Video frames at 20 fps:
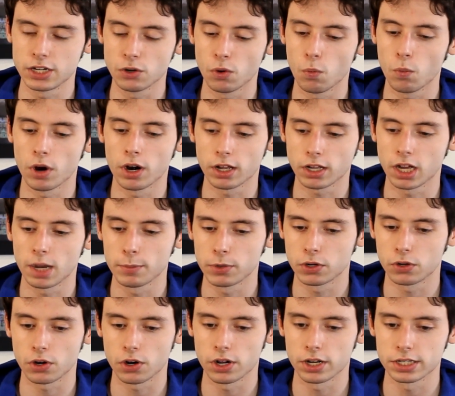don't want to
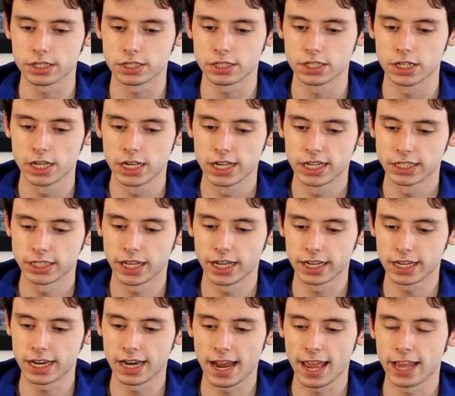come across
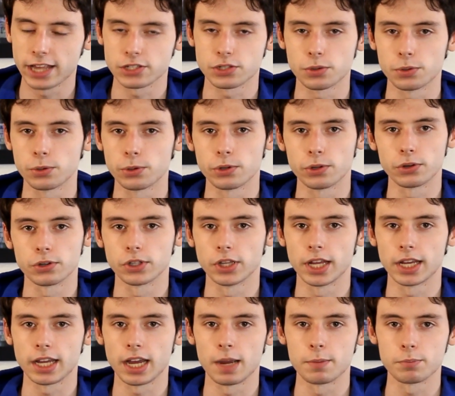like an asshole,
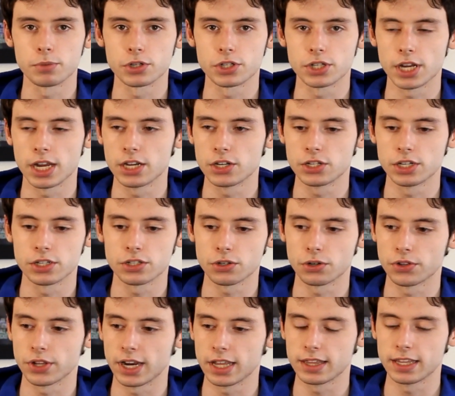or like I'm
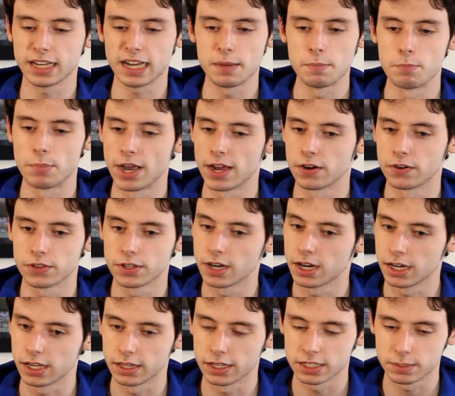pretentious, or that I think I'm better
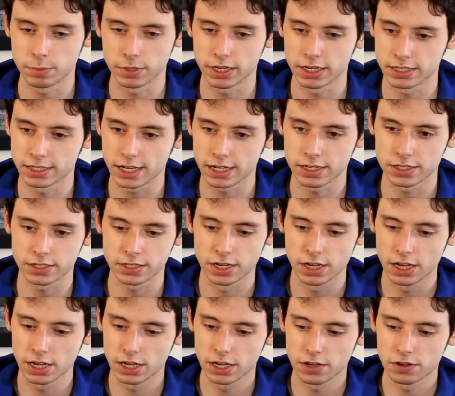than any of this, because
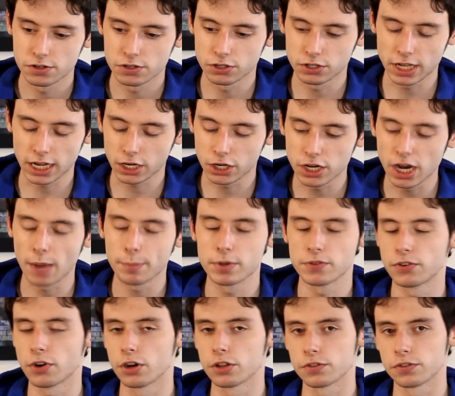that could
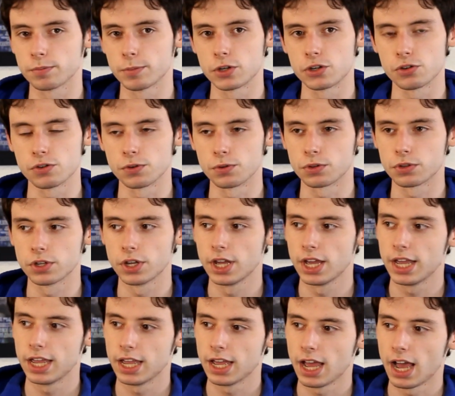not be farther from the truth.
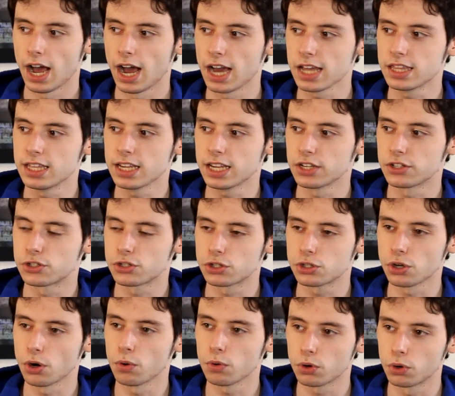I think it's
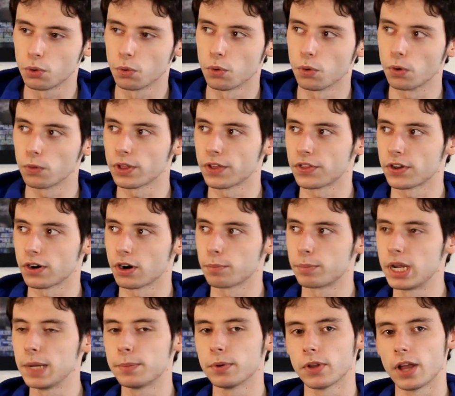so cool that there
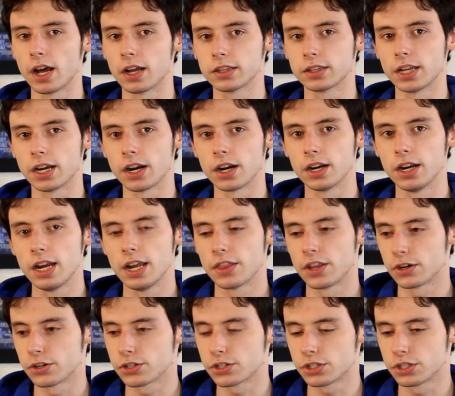are people out there
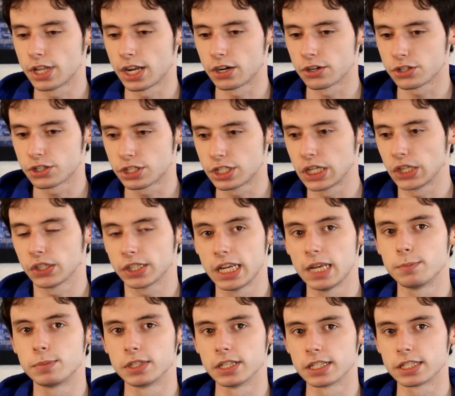that are still
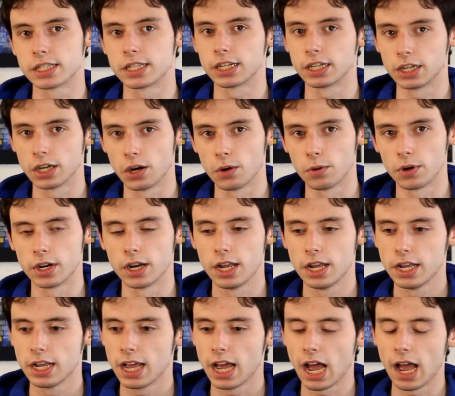keeping this thing going.